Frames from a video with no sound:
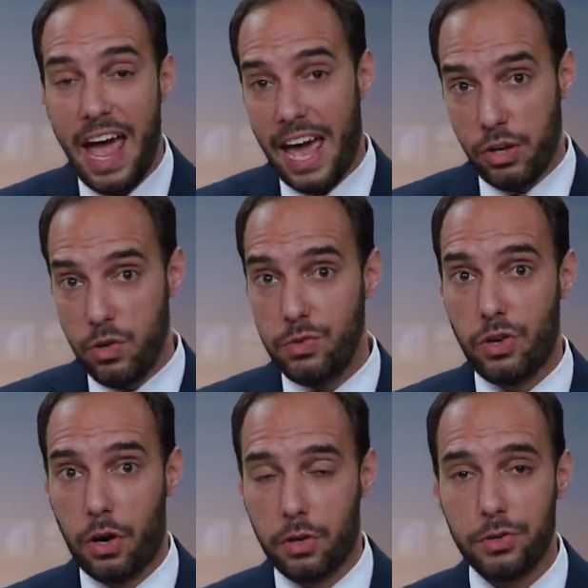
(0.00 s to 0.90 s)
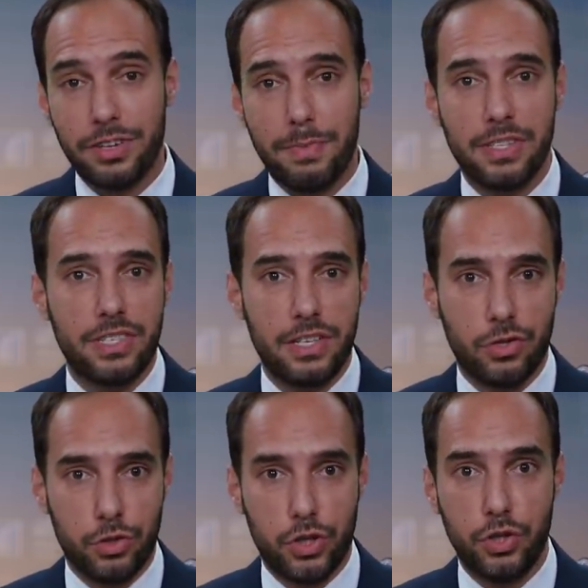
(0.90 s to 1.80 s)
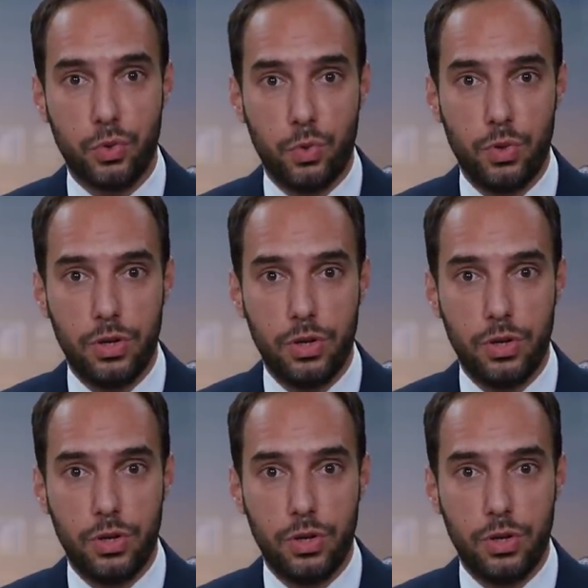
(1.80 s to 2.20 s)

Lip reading: And news articles have been censored too.